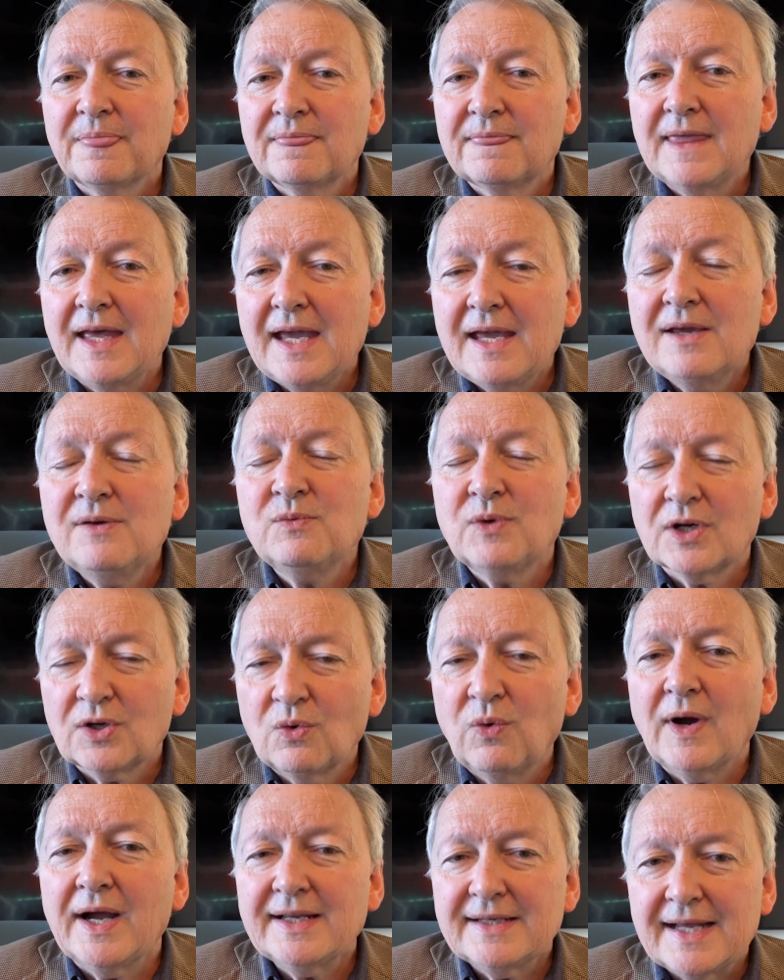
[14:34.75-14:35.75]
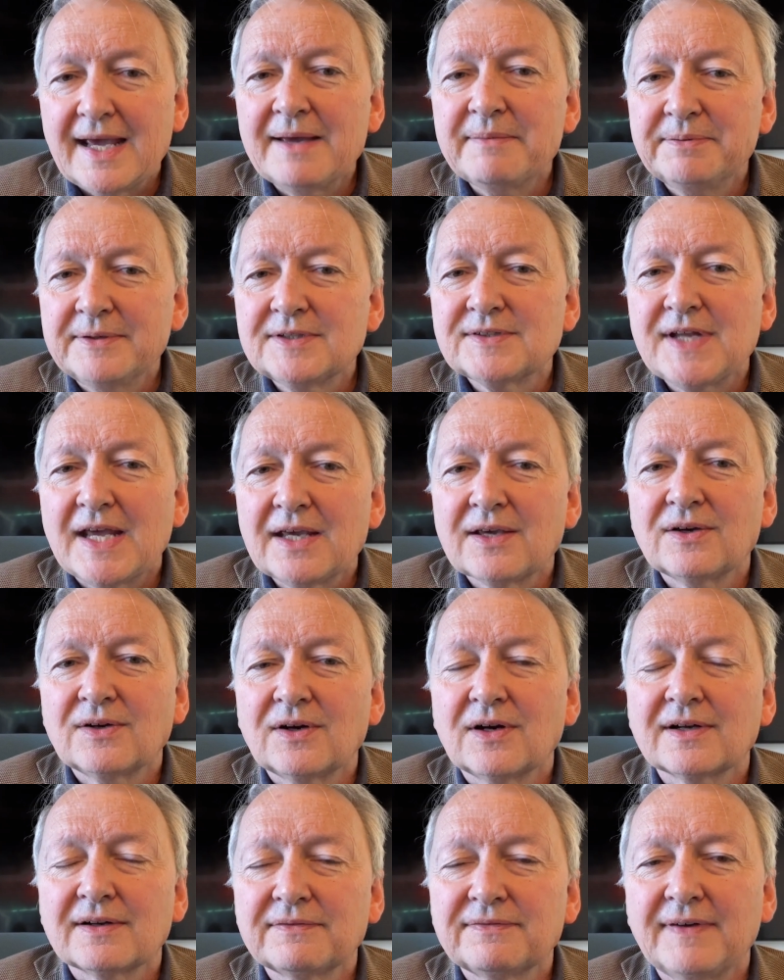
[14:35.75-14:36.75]
they were quite happy taking
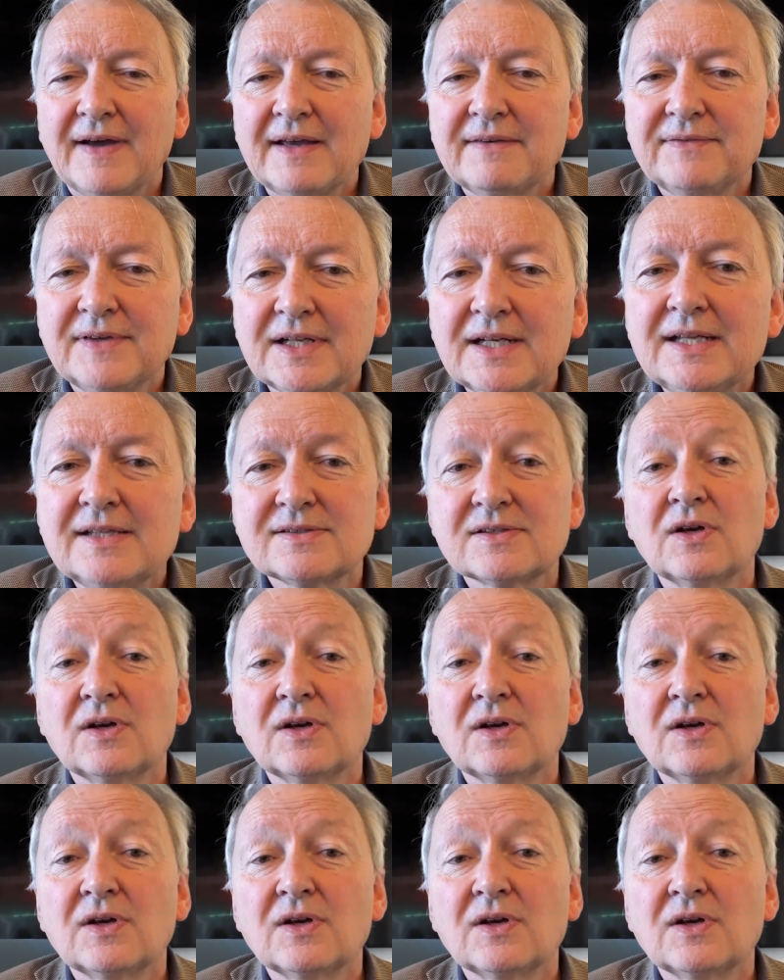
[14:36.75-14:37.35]
on a 5-year lease.